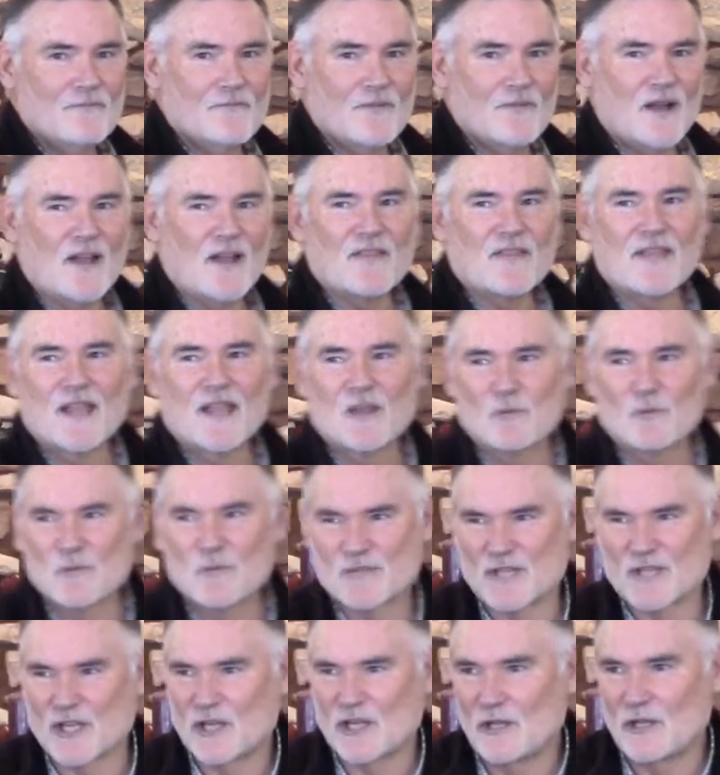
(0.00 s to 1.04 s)
I think it
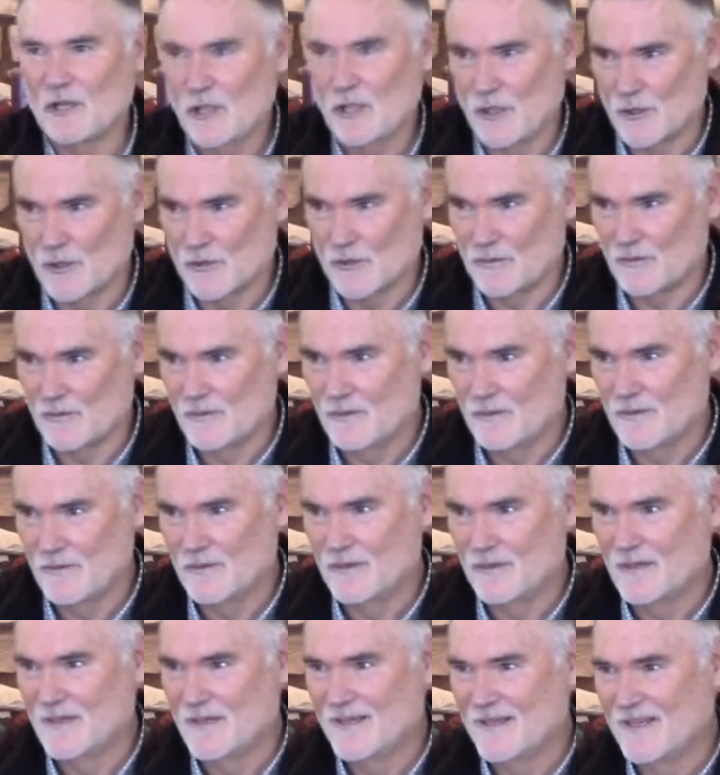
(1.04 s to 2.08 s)
was a clue,
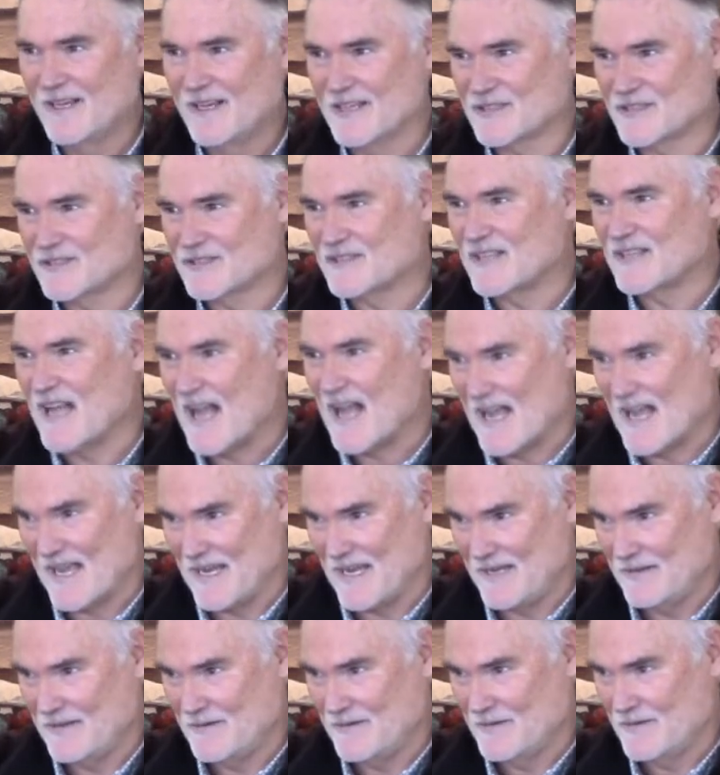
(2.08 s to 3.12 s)
a
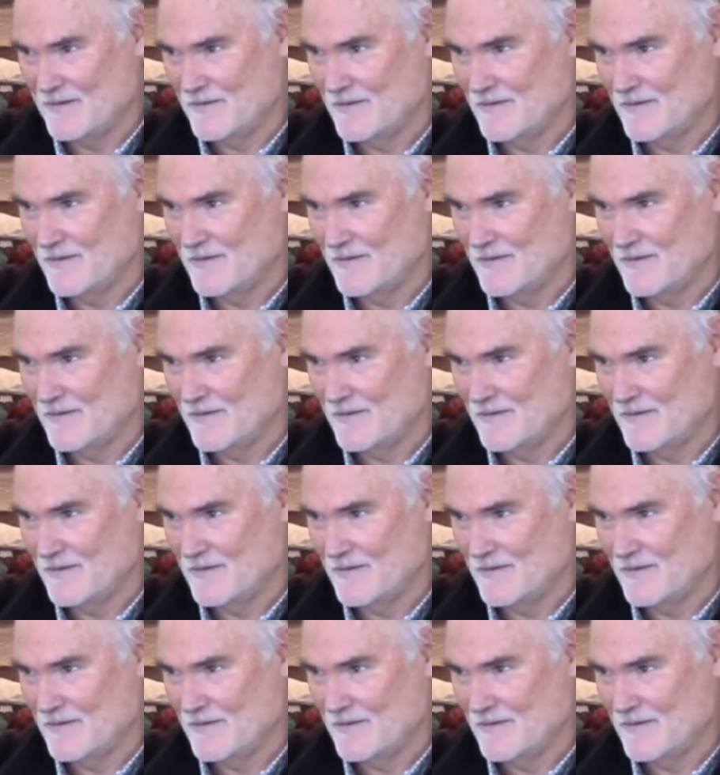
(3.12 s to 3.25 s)
sign